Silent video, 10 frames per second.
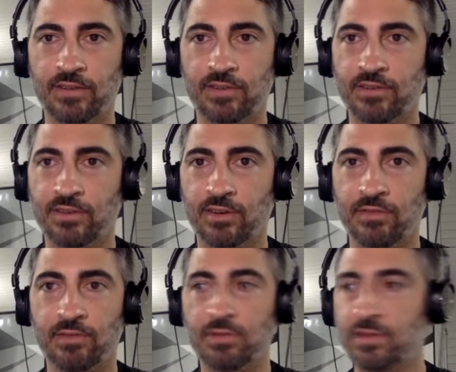So sorry
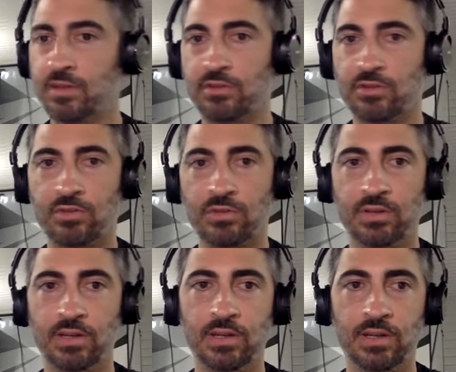if it was a little short
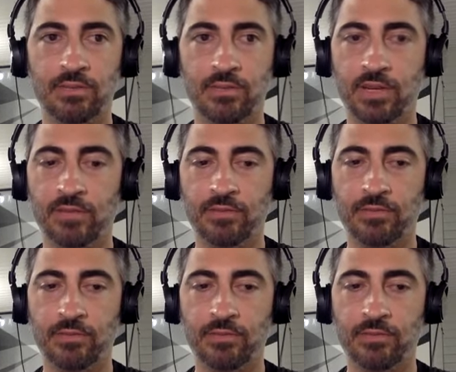and whatever.